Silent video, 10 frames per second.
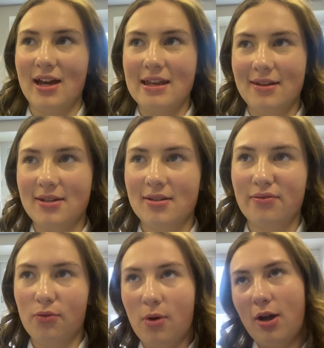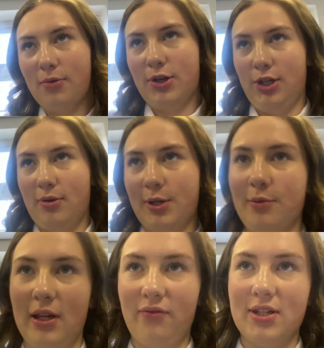And for what I want to do, I don't
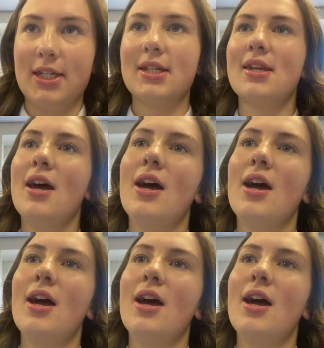need physics.